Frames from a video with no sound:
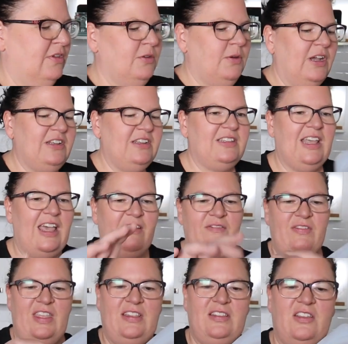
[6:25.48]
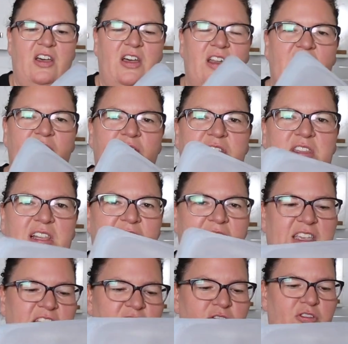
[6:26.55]
So I just have this kind of
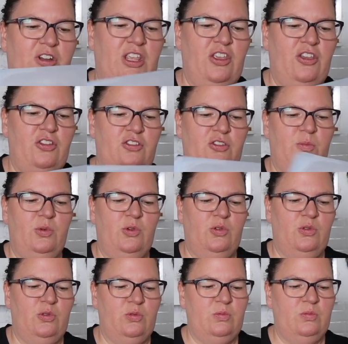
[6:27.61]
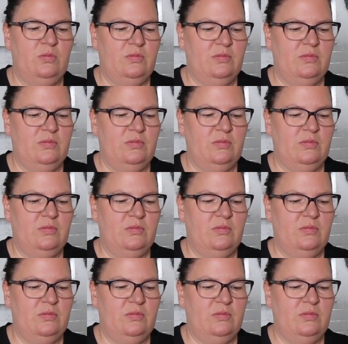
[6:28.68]
silicone reusable